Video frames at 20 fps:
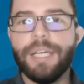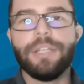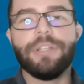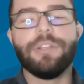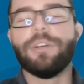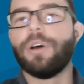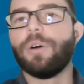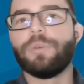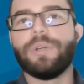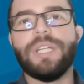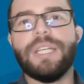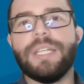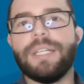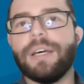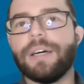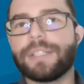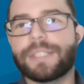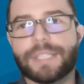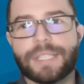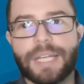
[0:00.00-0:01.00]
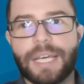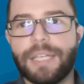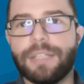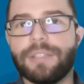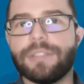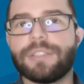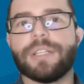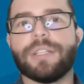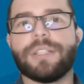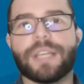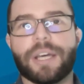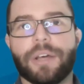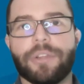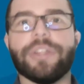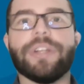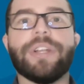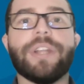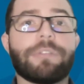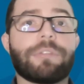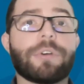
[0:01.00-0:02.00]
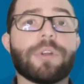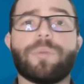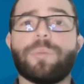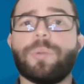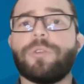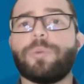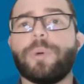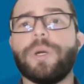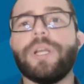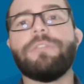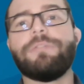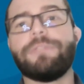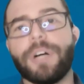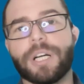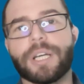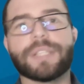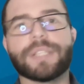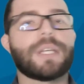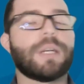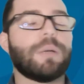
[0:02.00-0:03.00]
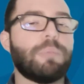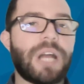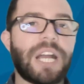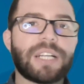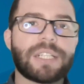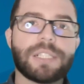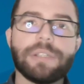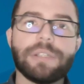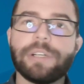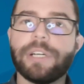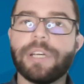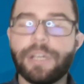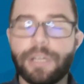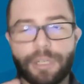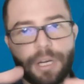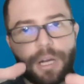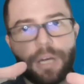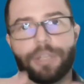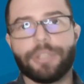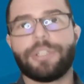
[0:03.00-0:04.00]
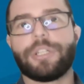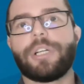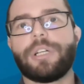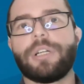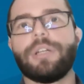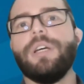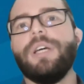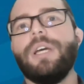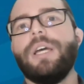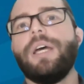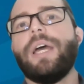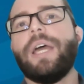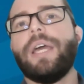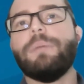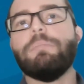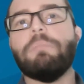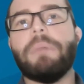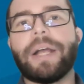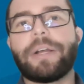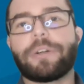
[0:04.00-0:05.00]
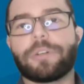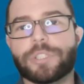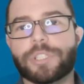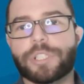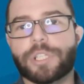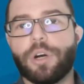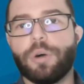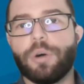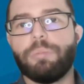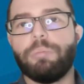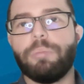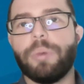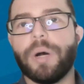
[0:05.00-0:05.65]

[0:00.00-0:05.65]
You don't need a stain to tell the difference between a fungus and a bacteria under a microscope.